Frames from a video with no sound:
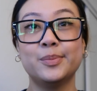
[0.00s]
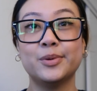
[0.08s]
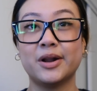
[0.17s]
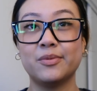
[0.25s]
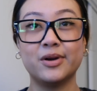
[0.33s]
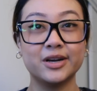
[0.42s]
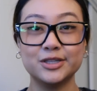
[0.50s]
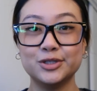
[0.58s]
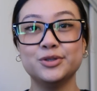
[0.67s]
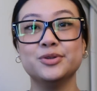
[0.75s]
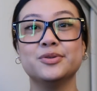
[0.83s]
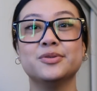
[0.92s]
but I wanted
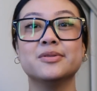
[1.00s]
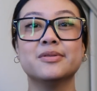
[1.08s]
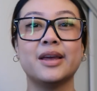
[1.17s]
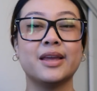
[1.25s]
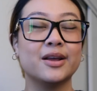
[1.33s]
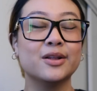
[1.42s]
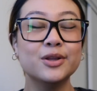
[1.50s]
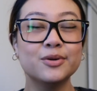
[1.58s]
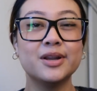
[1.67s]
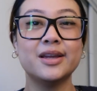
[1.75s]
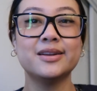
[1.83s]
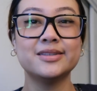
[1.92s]
to like
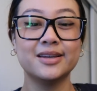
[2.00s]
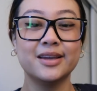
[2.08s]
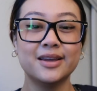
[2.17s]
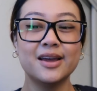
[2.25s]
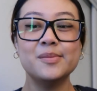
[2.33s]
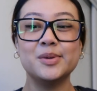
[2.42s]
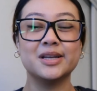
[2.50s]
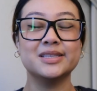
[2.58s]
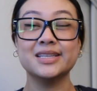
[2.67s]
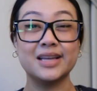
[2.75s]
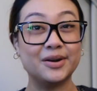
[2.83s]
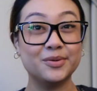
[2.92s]
include it because
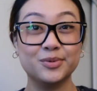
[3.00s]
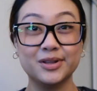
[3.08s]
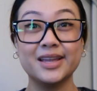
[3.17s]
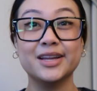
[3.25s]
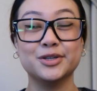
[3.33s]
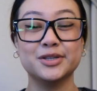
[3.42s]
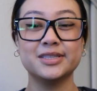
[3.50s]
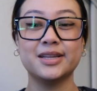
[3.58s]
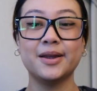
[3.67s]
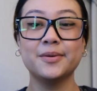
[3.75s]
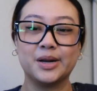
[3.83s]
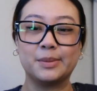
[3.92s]
they sounded really
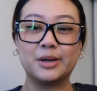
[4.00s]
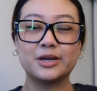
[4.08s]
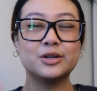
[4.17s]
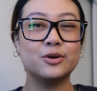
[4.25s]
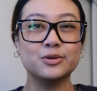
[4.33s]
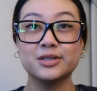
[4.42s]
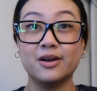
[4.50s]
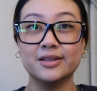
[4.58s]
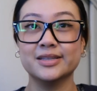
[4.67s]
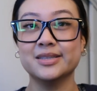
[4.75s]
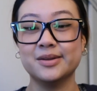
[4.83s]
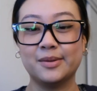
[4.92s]
interesting. But I'm not gonna go into all
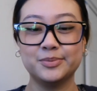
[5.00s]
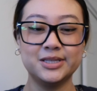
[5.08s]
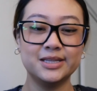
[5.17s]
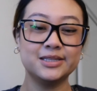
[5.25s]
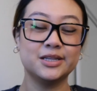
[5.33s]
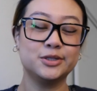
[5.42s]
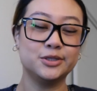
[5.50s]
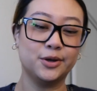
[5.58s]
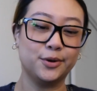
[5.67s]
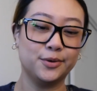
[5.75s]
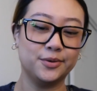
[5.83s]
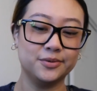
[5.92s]
the synopsis.
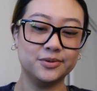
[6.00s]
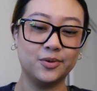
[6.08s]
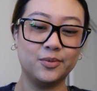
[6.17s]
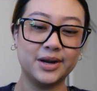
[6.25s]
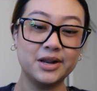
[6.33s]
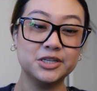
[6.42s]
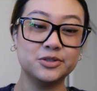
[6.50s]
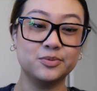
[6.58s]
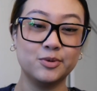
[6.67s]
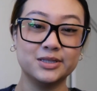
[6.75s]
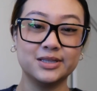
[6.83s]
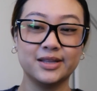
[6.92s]
So the one I just
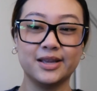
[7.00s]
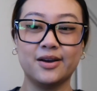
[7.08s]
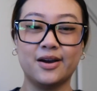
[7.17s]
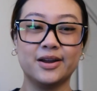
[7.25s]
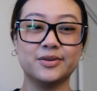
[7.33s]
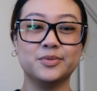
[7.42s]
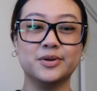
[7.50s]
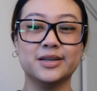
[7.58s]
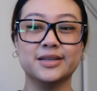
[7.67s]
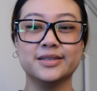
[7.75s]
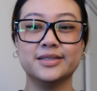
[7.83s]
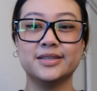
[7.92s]
recently got
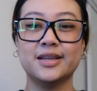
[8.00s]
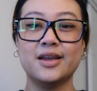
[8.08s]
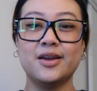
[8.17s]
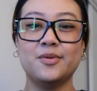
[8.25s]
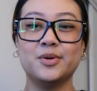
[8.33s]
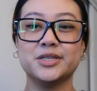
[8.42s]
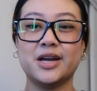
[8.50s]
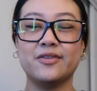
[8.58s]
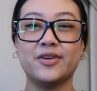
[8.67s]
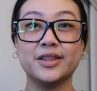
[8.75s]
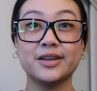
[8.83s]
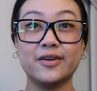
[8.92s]
was, which I
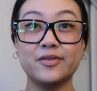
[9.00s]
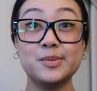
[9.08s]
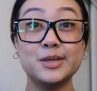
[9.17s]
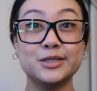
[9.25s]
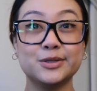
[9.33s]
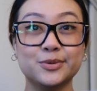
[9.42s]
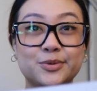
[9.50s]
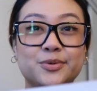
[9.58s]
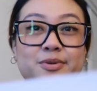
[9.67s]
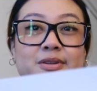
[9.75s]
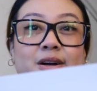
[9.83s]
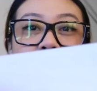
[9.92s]
find the cover to be so
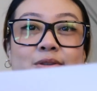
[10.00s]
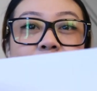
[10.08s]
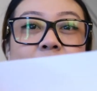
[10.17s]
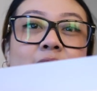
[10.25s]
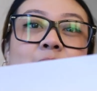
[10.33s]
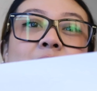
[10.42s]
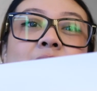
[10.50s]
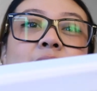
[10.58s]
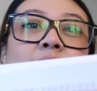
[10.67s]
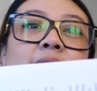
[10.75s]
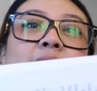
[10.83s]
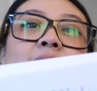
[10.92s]
cool. Also, sorry about the
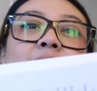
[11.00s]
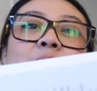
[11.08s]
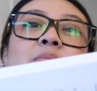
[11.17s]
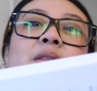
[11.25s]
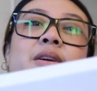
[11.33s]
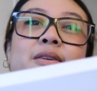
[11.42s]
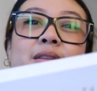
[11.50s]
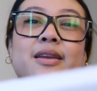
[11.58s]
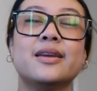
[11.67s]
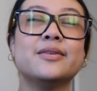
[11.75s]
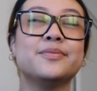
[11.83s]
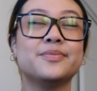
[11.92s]
lighting. I'm
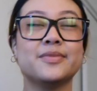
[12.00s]
literally